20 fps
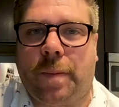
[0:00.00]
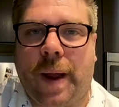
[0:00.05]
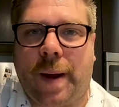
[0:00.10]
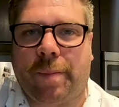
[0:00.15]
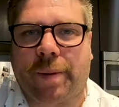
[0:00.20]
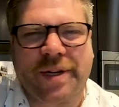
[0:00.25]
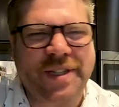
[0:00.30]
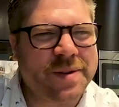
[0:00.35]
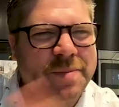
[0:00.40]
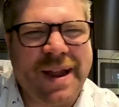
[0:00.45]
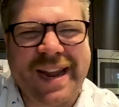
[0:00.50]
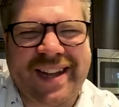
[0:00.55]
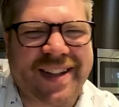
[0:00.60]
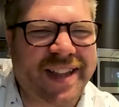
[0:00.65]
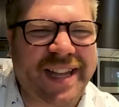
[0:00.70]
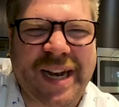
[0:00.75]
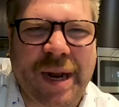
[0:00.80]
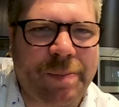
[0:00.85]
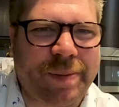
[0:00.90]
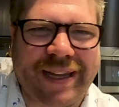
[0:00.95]
paper to make
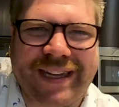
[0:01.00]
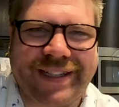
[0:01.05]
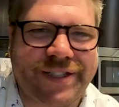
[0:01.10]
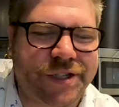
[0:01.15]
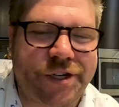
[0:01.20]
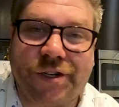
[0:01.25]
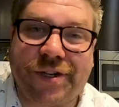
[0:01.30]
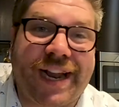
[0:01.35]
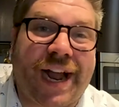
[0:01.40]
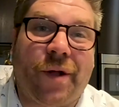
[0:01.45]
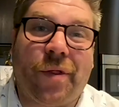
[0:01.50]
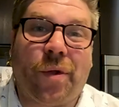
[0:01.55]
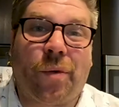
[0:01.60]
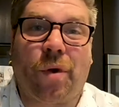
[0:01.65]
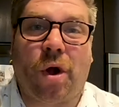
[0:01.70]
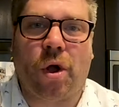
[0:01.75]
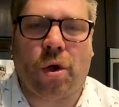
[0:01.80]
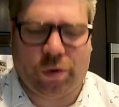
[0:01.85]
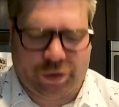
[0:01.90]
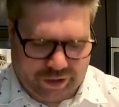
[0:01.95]
cleanup easier down the
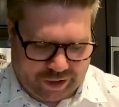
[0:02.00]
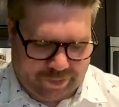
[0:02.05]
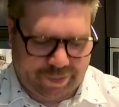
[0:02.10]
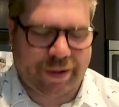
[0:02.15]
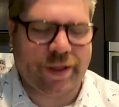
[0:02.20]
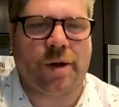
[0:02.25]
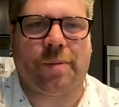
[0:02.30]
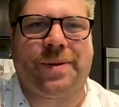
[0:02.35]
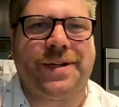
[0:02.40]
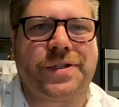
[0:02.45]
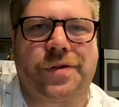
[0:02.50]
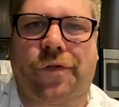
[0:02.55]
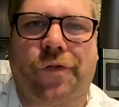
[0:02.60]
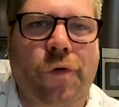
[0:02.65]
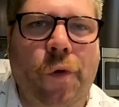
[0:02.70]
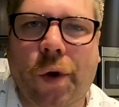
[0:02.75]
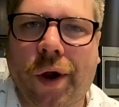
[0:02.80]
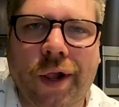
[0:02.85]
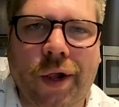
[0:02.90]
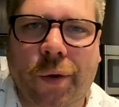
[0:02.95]
road. It could be a little piece of
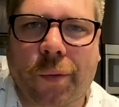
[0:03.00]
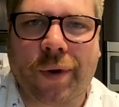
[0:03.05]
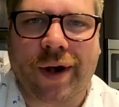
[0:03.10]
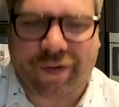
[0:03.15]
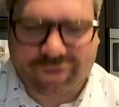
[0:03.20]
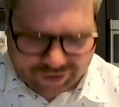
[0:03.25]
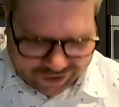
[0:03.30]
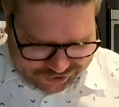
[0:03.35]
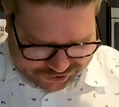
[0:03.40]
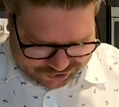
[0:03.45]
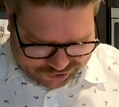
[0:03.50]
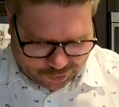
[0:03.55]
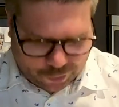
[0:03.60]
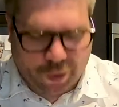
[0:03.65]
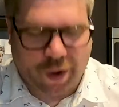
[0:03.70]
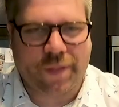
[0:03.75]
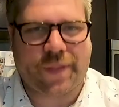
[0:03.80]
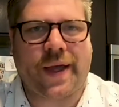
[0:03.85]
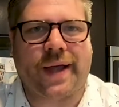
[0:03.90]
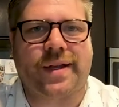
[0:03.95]
foil or whatever. I just don't
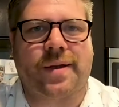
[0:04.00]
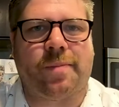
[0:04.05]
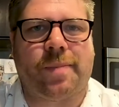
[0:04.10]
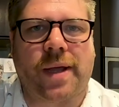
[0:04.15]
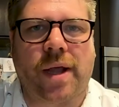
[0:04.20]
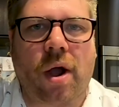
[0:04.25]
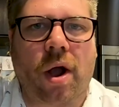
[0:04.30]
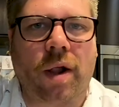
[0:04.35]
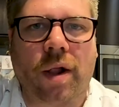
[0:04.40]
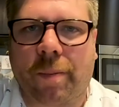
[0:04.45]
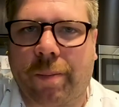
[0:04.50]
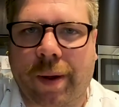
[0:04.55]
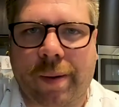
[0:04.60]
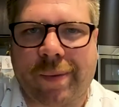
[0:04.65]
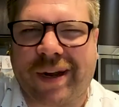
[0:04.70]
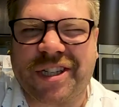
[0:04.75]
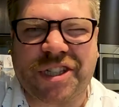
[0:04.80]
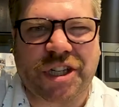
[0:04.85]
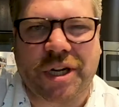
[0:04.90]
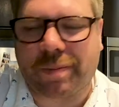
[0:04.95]
want that to be all up on
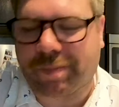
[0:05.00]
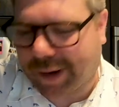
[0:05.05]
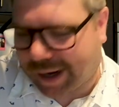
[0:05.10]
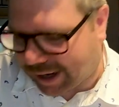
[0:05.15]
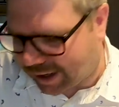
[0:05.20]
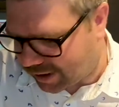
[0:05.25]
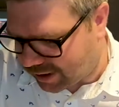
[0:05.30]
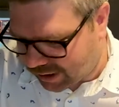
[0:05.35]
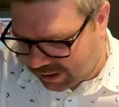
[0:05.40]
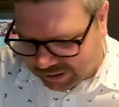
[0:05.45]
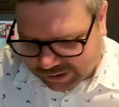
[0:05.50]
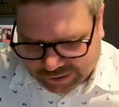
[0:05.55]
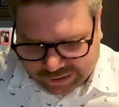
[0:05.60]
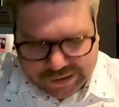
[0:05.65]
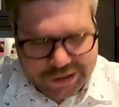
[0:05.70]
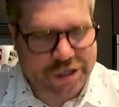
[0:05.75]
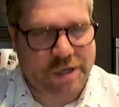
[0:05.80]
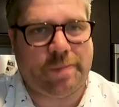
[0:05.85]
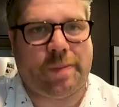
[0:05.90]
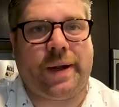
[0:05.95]
my sheet pan.
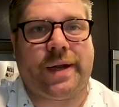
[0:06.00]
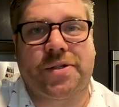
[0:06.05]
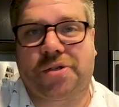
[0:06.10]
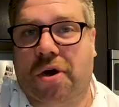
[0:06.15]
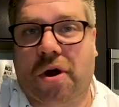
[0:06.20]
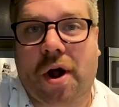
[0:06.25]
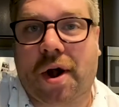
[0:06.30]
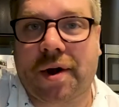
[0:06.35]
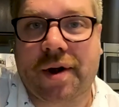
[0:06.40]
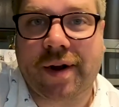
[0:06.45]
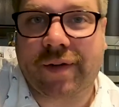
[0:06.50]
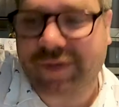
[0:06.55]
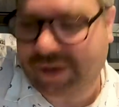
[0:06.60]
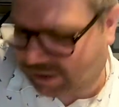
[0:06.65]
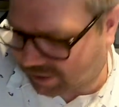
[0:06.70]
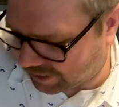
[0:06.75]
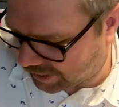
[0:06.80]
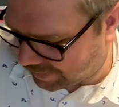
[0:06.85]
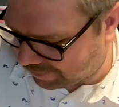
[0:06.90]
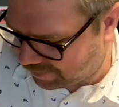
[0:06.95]
Sheet pans are hard enough to
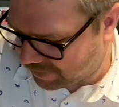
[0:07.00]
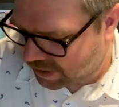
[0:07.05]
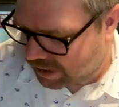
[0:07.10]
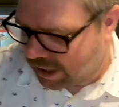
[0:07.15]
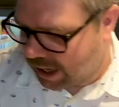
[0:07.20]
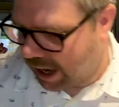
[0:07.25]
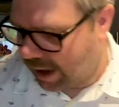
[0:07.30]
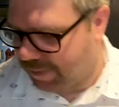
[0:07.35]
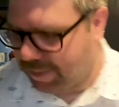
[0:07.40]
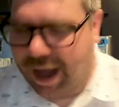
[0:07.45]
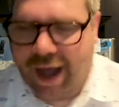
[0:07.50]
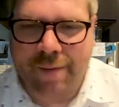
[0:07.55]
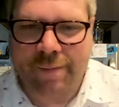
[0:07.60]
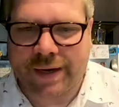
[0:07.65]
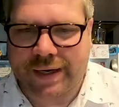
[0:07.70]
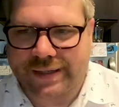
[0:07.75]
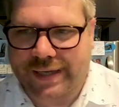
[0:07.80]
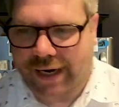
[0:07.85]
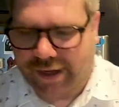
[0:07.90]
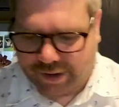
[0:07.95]
clean. I'm gonna
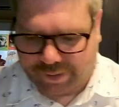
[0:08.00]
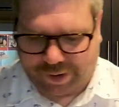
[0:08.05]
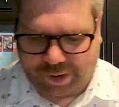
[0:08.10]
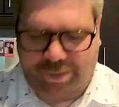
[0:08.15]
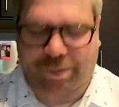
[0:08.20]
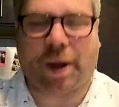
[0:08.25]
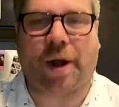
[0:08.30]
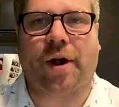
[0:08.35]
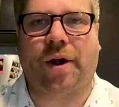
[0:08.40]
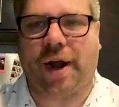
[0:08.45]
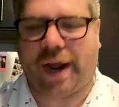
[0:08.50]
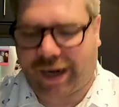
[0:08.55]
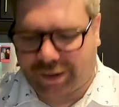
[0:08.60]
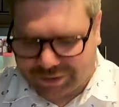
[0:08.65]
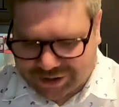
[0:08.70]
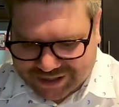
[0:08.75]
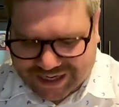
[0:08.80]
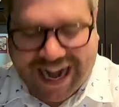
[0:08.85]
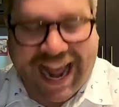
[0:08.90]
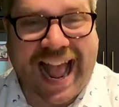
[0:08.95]
take a little bit of butter, and I'm
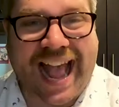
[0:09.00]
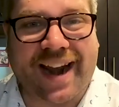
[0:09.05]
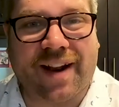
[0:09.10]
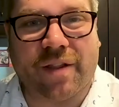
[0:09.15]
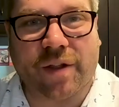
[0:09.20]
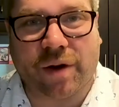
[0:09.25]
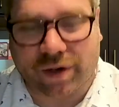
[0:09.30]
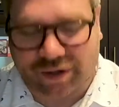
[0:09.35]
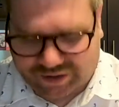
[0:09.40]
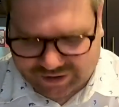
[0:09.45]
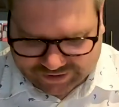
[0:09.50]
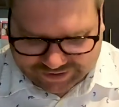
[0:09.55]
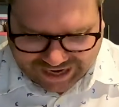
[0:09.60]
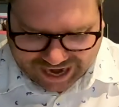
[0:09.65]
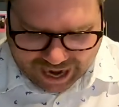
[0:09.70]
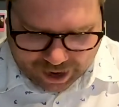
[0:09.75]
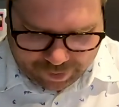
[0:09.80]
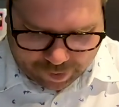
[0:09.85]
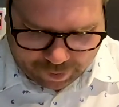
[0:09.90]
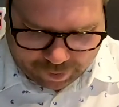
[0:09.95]
just gonna add a little
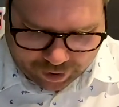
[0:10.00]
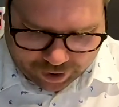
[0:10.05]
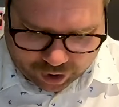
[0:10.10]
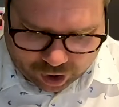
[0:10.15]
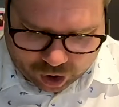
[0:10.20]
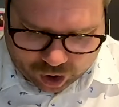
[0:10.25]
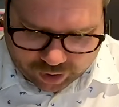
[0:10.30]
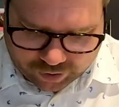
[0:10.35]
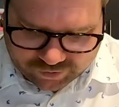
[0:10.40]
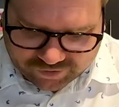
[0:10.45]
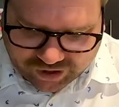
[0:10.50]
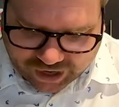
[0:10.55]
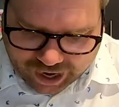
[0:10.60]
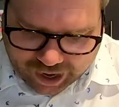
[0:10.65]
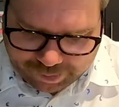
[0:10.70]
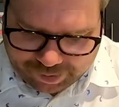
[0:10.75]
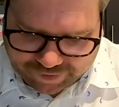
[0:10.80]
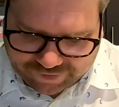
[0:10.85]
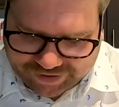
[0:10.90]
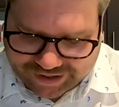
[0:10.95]
dab of butter on
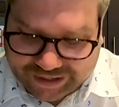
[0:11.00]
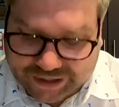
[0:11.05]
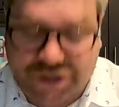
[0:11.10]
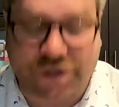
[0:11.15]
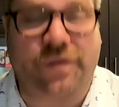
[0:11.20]
top of each